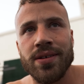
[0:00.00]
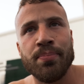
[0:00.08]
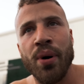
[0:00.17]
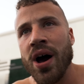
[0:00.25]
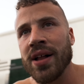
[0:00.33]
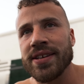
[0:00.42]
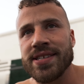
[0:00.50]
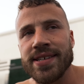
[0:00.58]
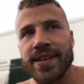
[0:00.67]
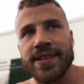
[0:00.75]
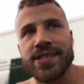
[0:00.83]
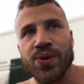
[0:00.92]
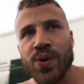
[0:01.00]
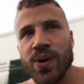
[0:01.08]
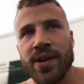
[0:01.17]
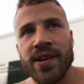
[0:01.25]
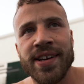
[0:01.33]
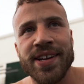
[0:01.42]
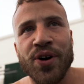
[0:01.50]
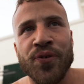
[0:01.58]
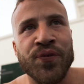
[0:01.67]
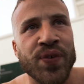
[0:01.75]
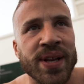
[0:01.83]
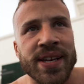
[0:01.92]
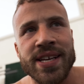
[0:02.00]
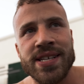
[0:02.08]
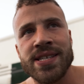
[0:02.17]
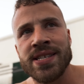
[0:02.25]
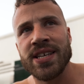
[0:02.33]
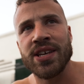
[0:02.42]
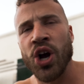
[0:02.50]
politics or, you know, fitness,